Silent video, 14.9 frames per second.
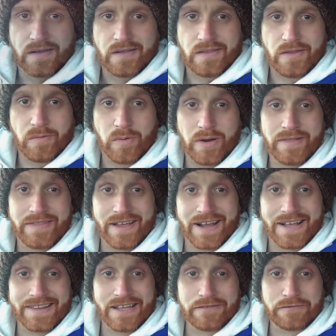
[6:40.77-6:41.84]
The one thing
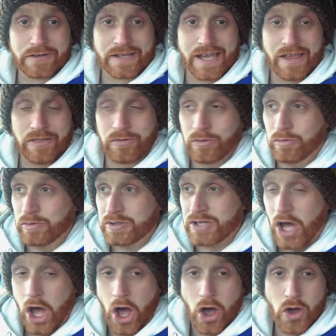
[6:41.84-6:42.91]
I did forget though was
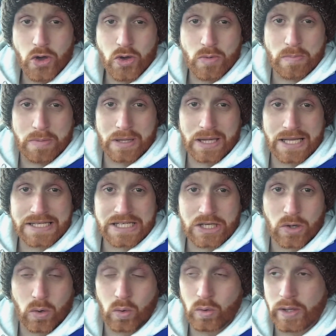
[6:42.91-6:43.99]
how bloody
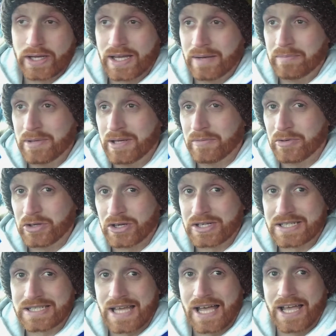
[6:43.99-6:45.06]
cold it can be when you're
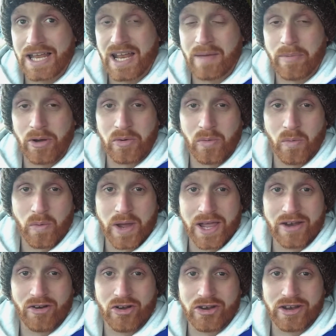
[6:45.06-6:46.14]
standing about
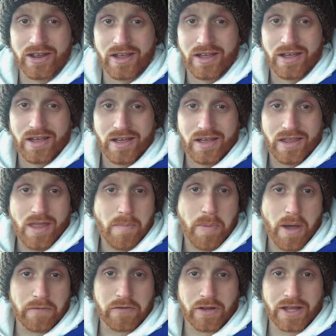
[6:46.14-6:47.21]
waiting on the
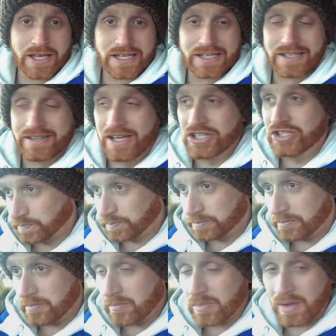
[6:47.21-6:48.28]
perfect lighting condition.
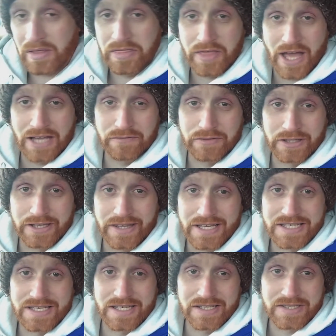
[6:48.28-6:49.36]
Thankfully
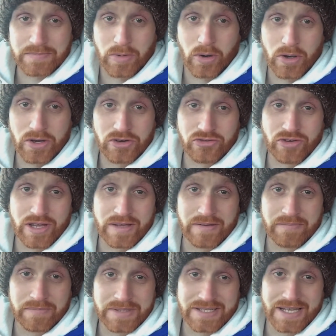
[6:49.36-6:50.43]
this was right
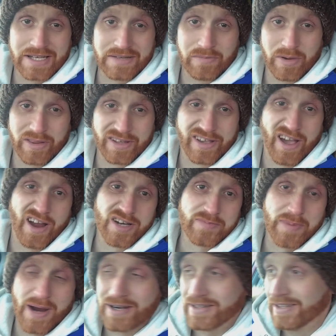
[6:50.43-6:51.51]
beside where the car's parked.
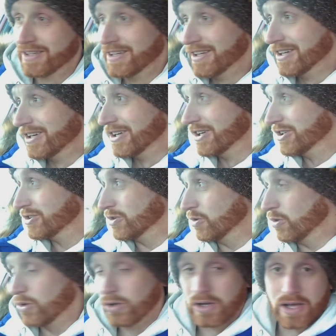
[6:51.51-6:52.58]
So
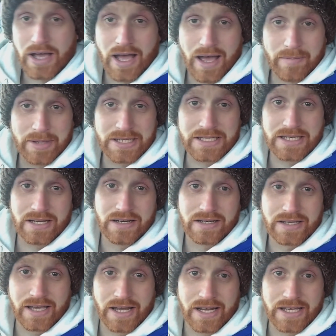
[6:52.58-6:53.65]
I'm in here getting a
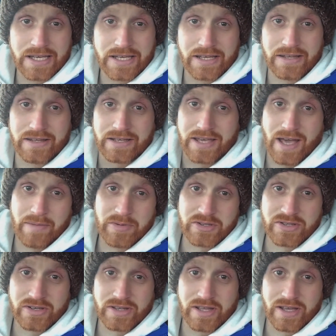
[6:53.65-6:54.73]
heat, the camera's out there.